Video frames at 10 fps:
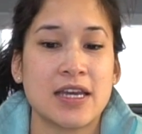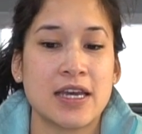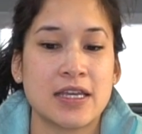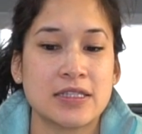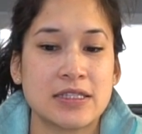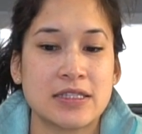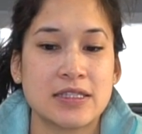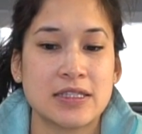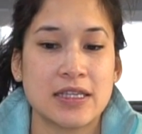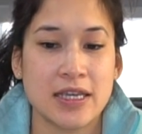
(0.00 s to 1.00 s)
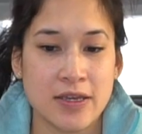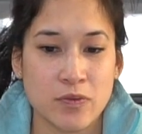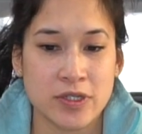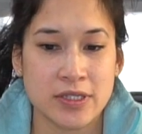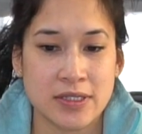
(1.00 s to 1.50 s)
and it
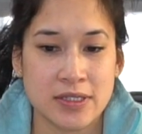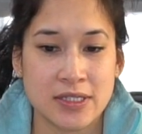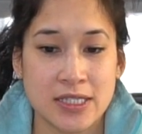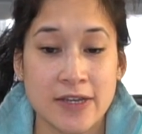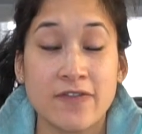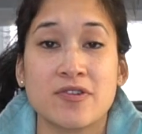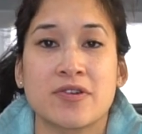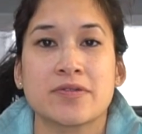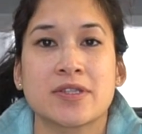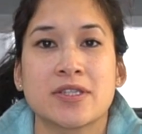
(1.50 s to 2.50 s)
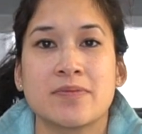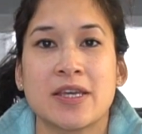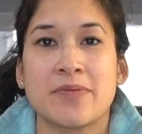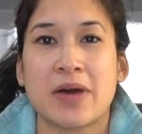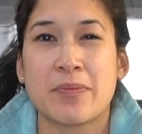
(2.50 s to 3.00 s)
was difficult to
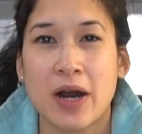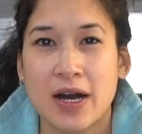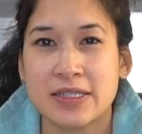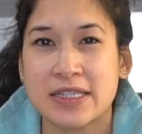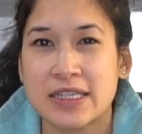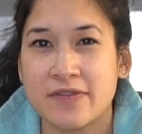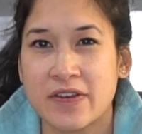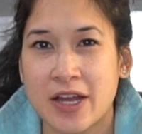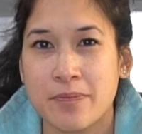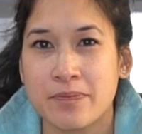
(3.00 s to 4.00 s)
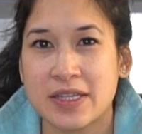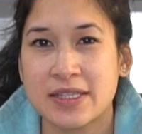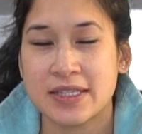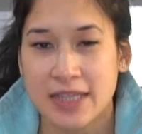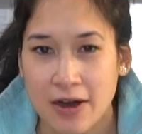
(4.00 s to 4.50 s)
be my positive and upbeat
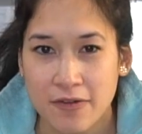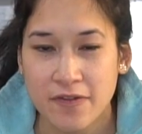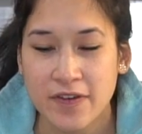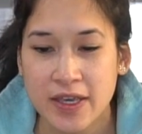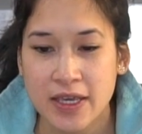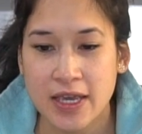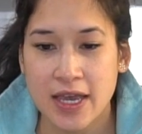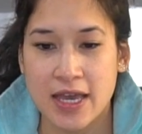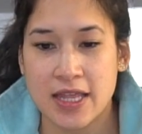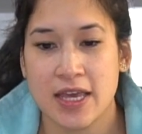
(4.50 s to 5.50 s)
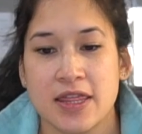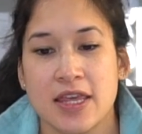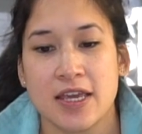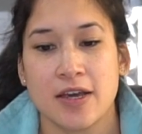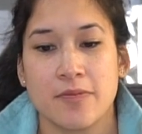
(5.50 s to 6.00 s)
self. And I
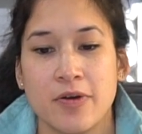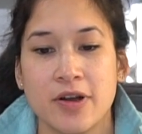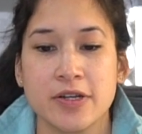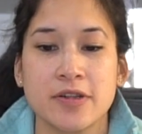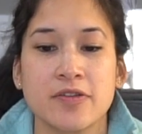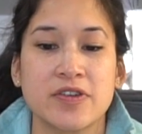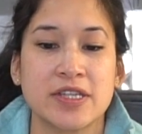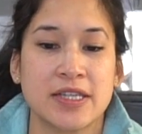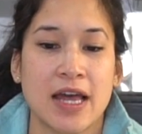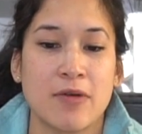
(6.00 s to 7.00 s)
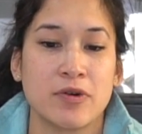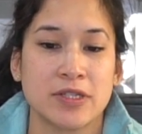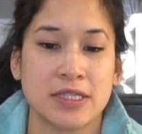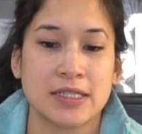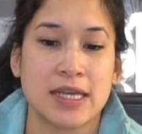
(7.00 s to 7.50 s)
think part of the reason I
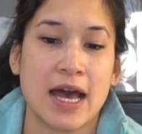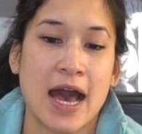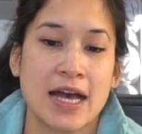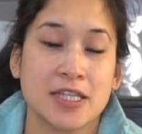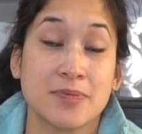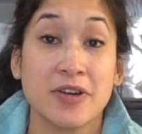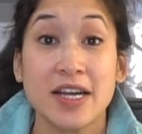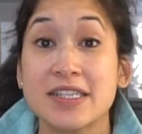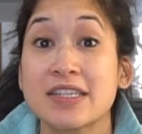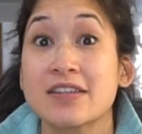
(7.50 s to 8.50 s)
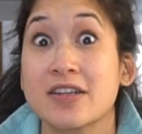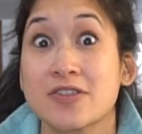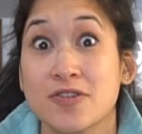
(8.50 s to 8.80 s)
wasn't as present on